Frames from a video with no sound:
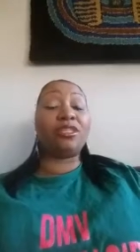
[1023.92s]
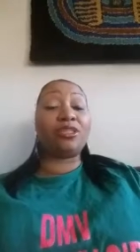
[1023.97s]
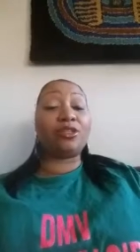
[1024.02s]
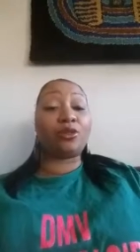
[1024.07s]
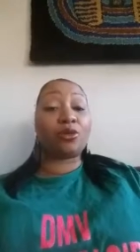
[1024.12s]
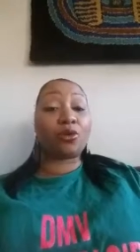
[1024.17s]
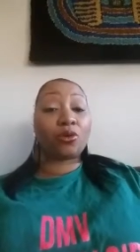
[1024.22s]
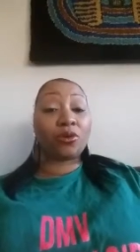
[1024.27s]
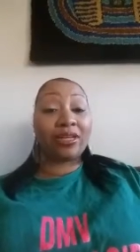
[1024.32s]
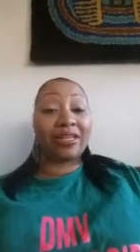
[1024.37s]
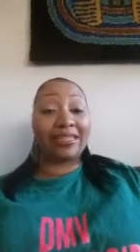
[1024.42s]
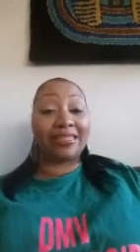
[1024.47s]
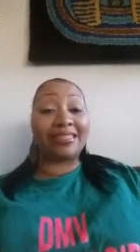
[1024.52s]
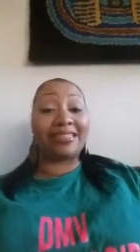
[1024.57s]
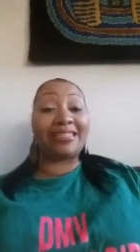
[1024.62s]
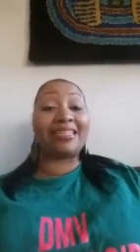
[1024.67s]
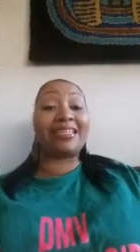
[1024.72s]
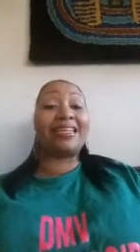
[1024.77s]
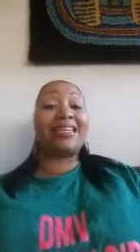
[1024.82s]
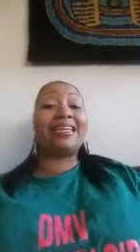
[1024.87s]

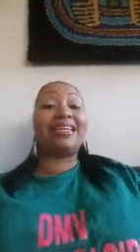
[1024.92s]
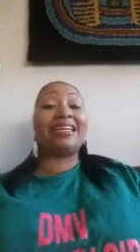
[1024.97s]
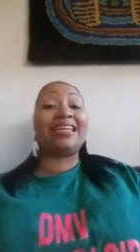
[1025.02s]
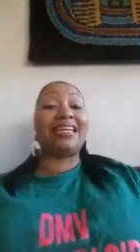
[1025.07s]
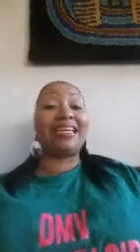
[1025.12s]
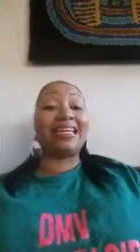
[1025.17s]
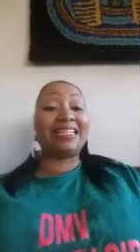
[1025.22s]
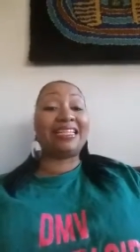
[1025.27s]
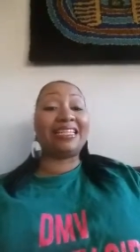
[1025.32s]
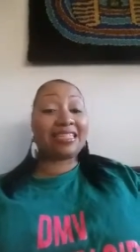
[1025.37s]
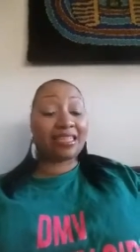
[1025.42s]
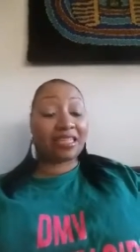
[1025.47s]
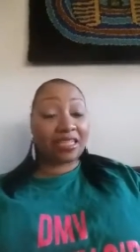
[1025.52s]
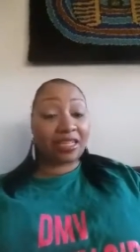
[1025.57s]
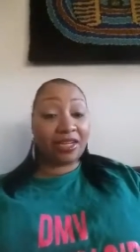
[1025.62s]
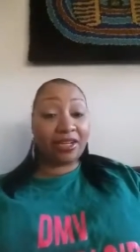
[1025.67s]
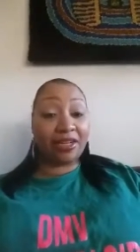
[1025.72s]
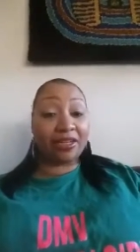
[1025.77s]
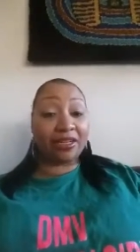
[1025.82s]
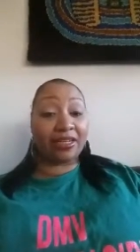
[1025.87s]
decrease
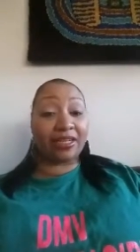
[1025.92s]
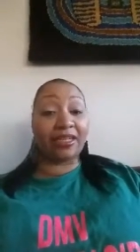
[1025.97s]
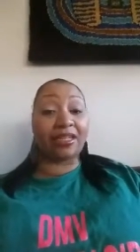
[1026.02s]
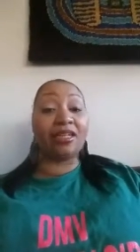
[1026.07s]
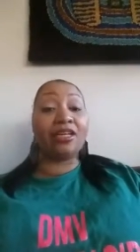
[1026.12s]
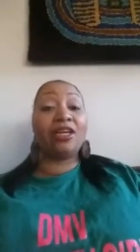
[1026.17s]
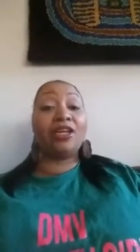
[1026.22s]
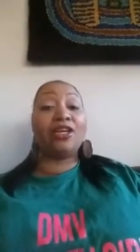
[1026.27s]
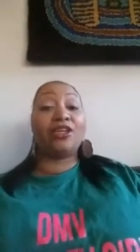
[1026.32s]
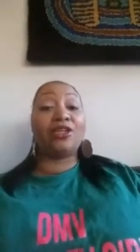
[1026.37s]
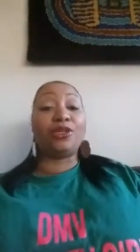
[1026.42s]
insecurity,